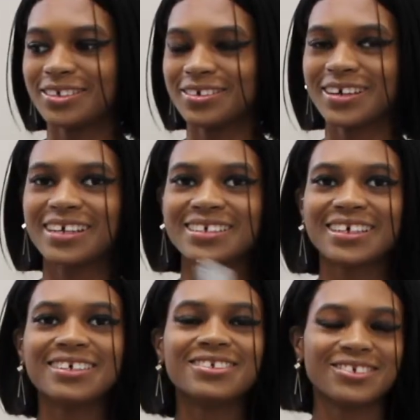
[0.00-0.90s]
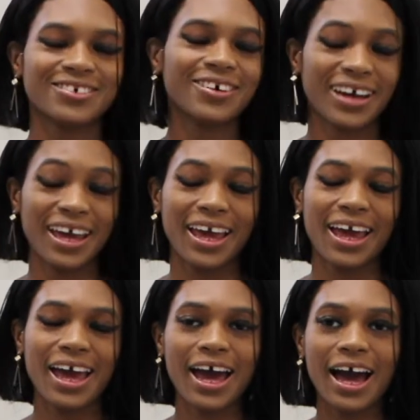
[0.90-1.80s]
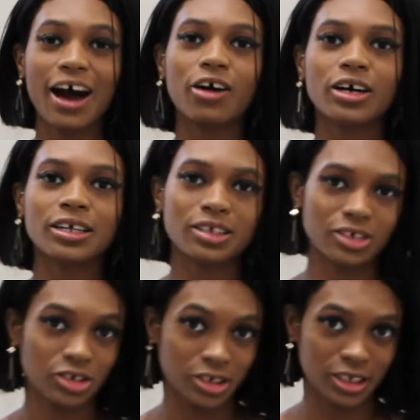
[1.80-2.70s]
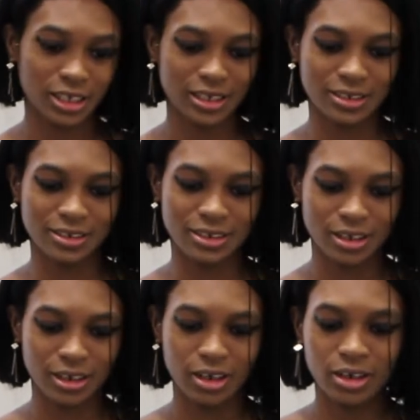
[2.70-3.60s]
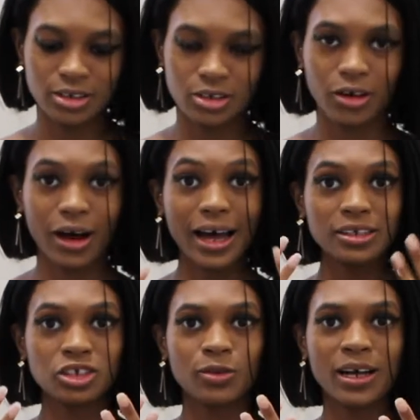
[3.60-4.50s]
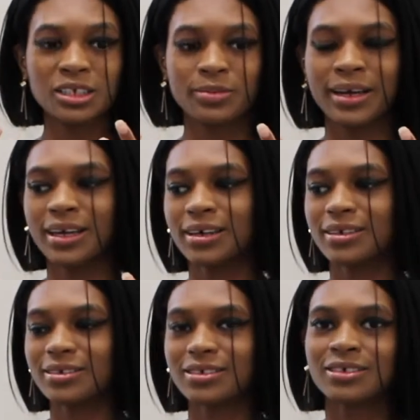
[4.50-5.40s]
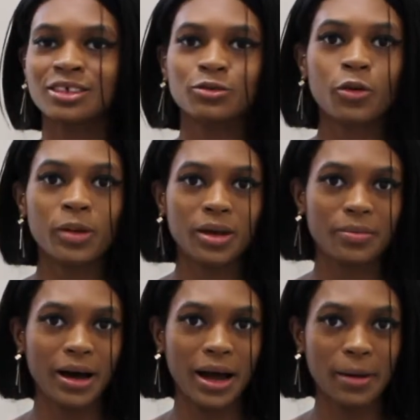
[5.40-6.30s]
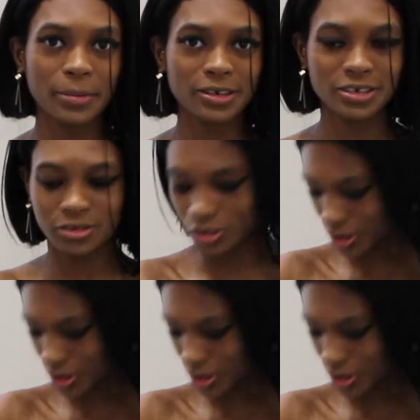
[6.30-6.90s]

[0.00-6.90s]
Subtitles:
so you guys can enjoy how good this drink is. So I just washed my hands. This will be my personal